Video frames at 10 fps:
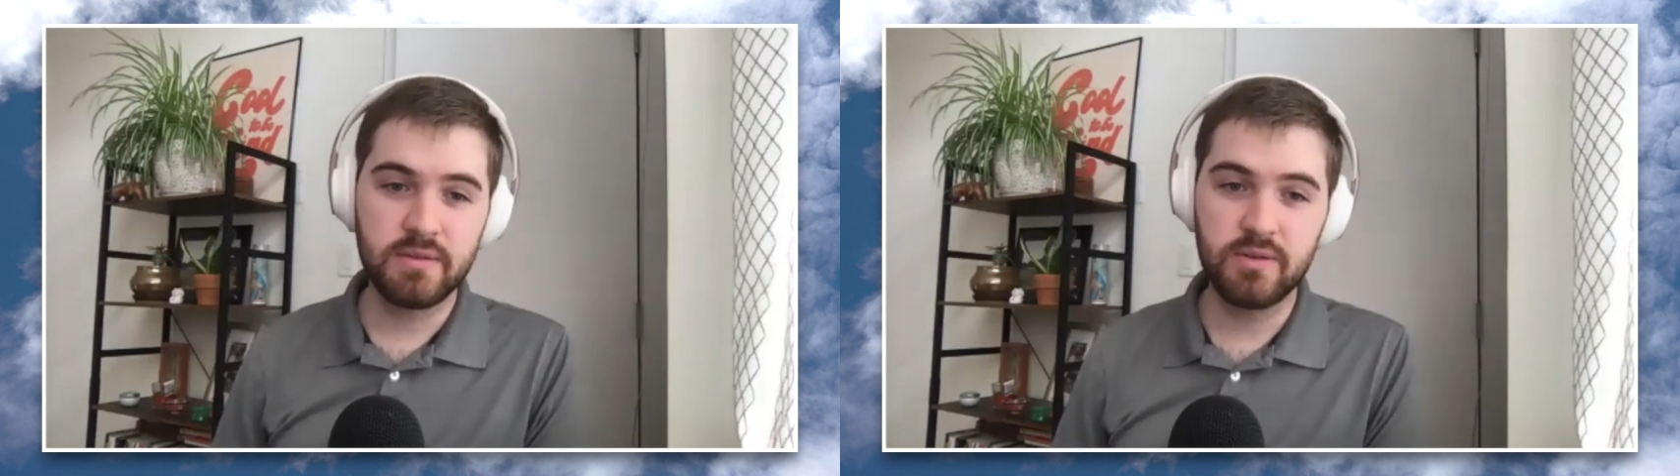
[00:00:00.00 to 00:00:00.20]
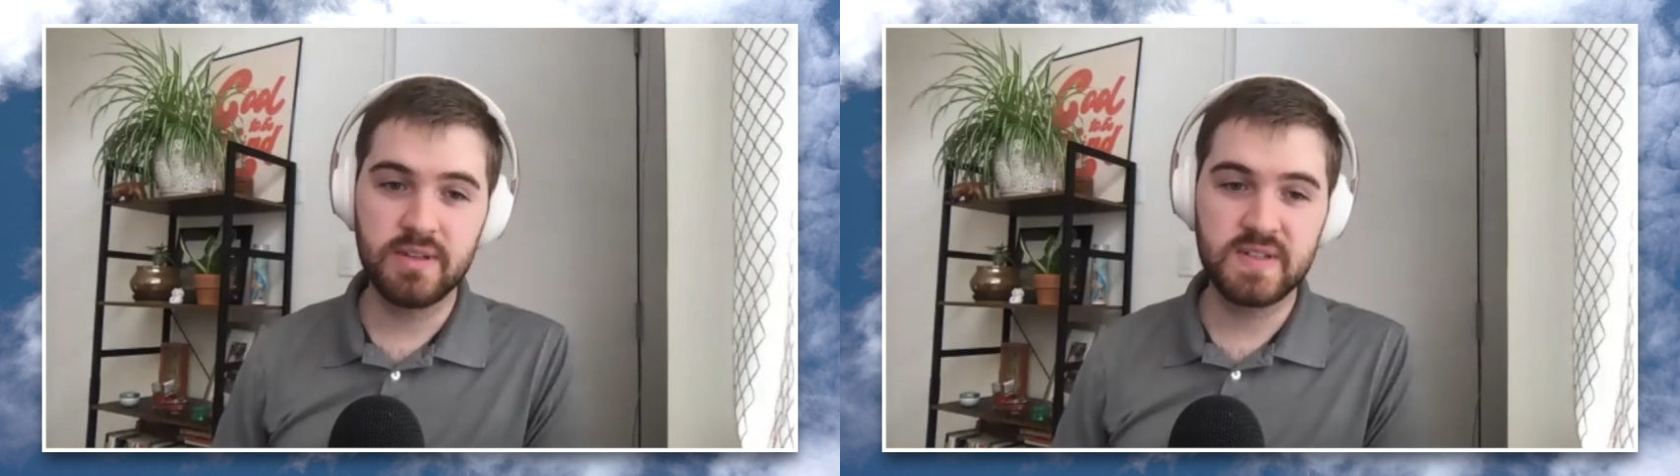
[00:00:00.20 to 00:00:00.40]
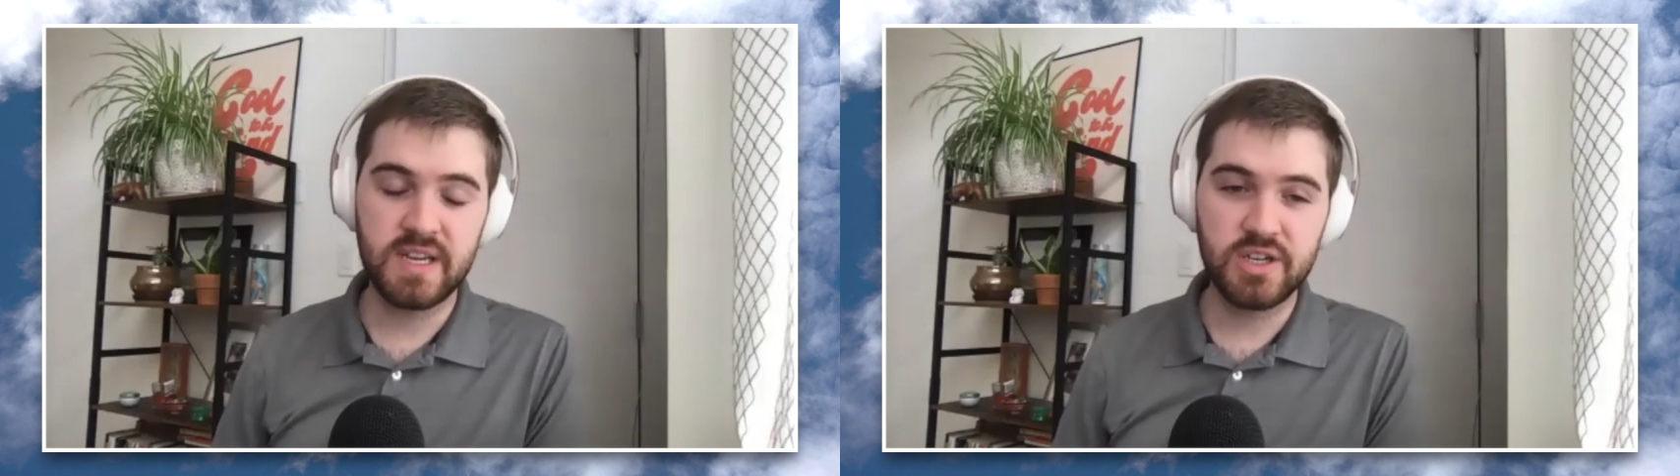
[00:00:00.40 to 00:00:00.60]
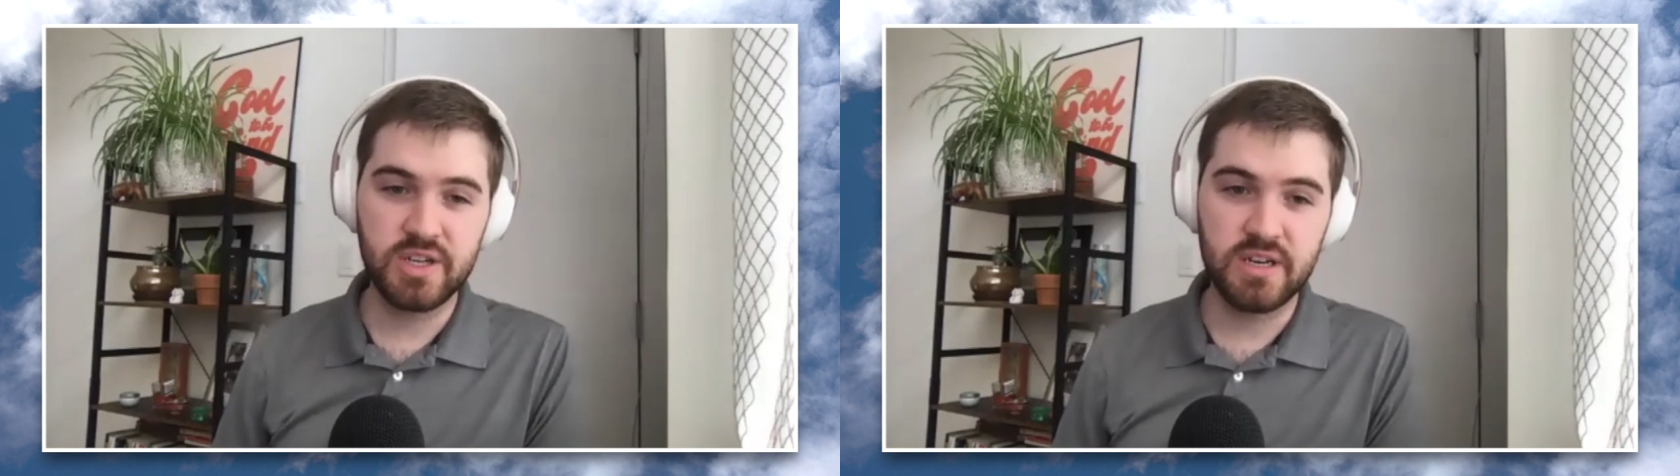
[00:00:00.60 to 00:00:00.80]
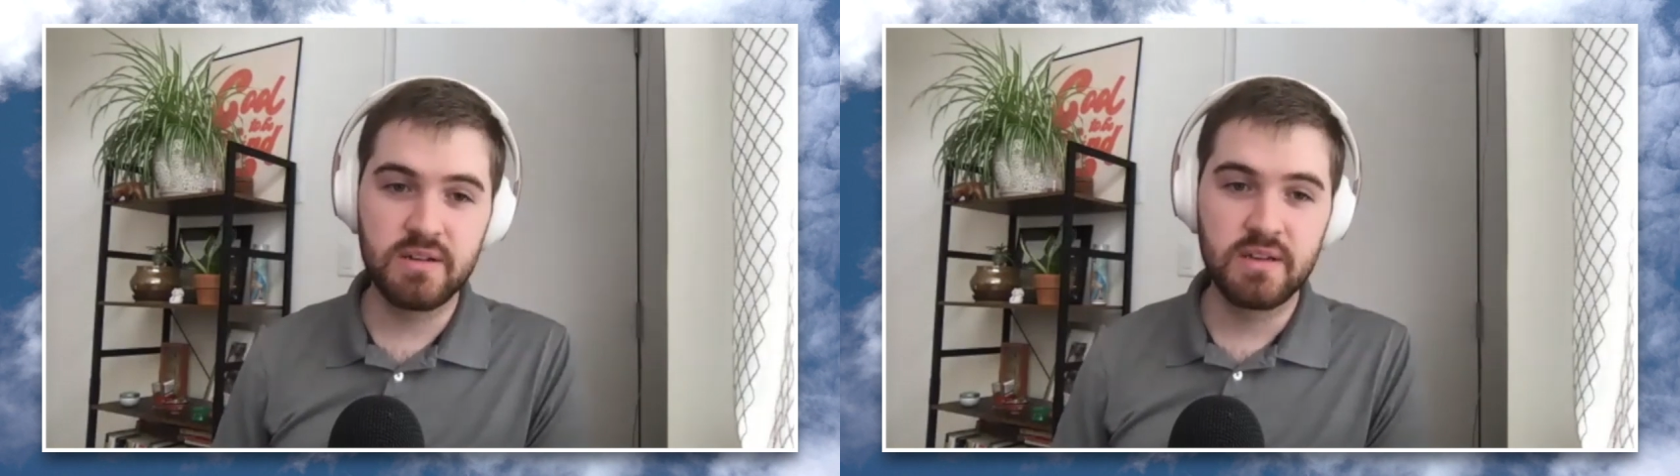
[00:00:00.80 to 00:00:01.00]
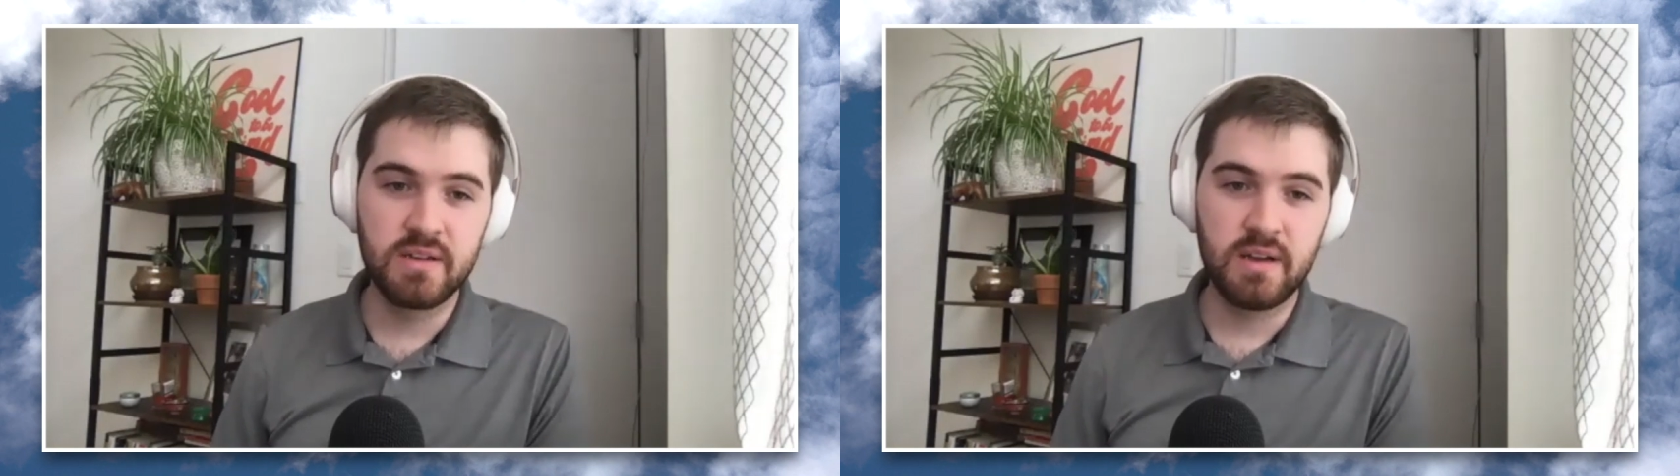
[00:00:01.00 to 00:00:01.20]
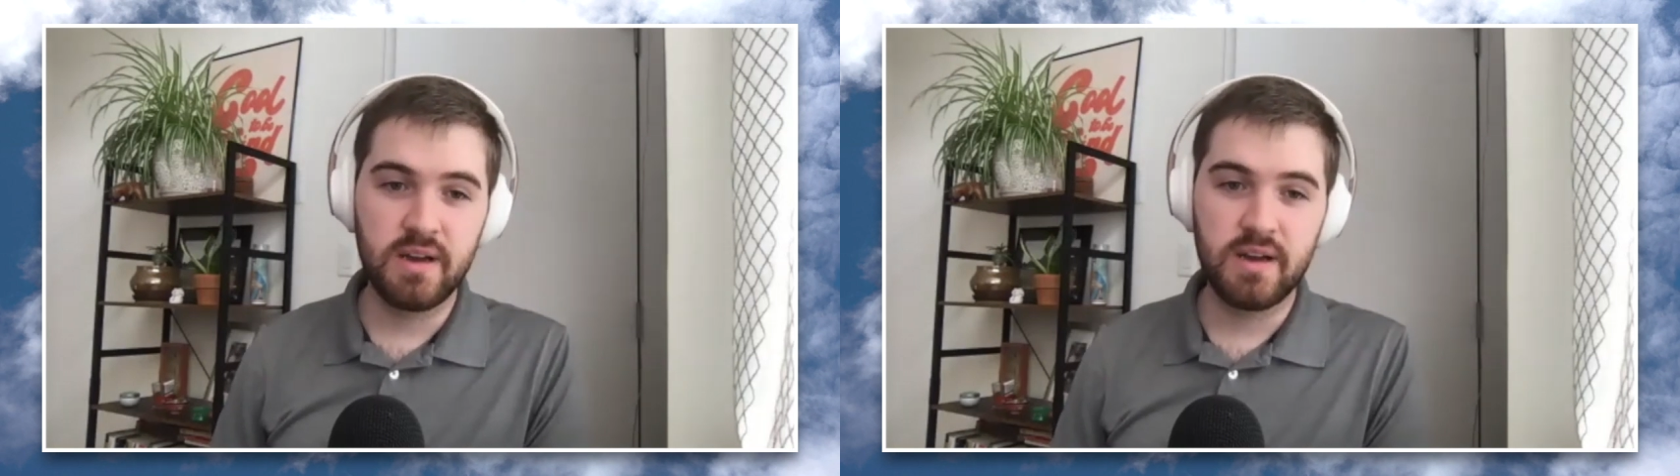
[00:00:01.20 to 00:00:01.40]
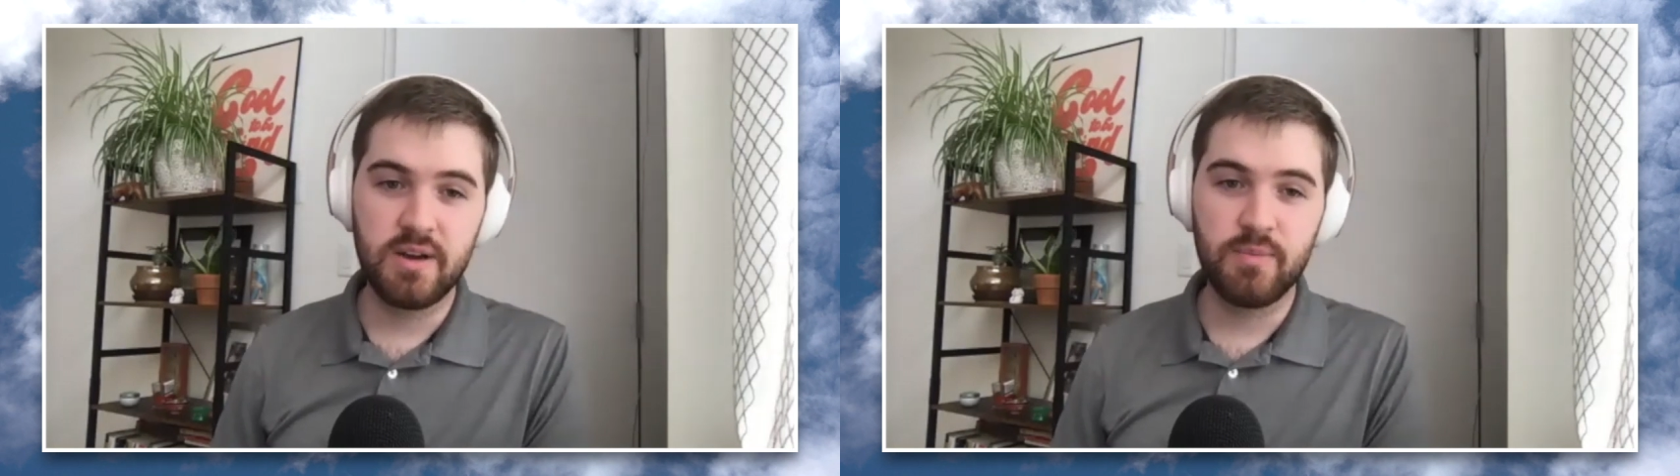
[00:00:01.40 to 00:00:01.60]
utilization
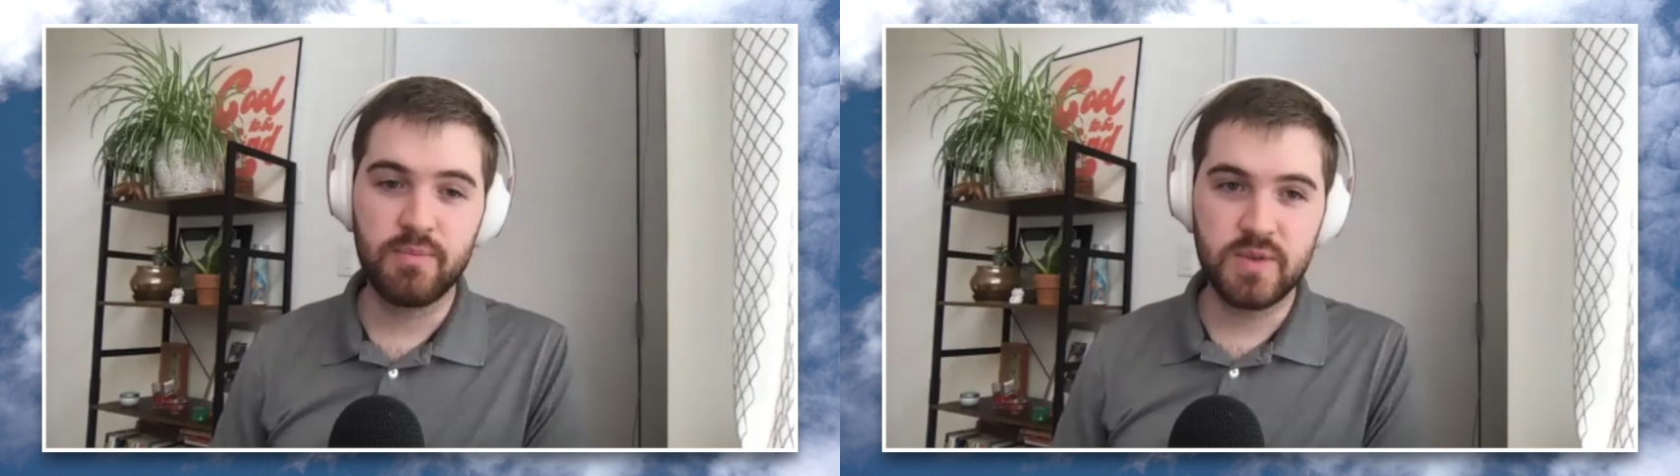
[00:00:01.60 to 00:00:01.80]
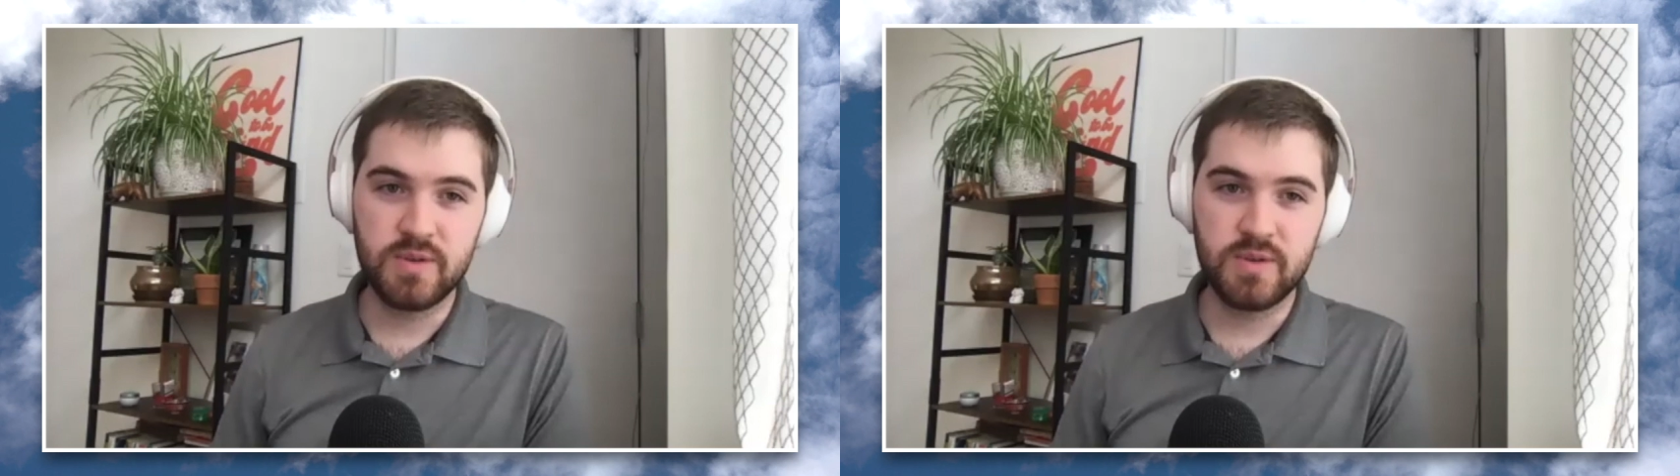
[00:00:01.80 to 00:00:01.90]
um, wow.